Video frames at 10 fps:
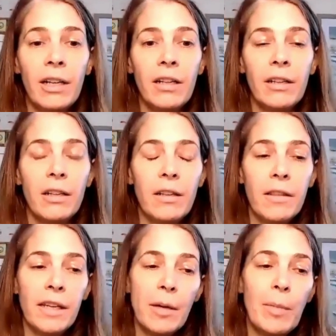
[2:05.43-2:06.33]
And the
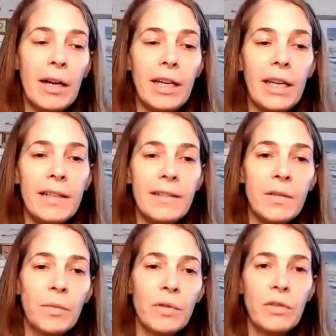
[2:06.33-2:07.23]
thing about it
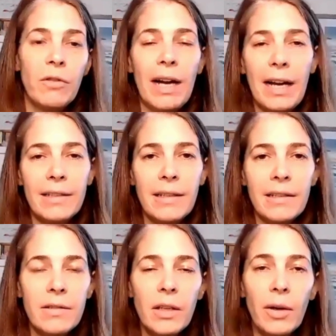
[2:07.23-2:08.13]
is once you've got
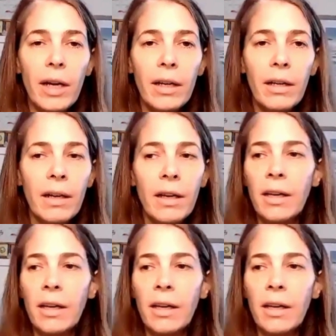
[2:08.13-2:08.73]
access to it,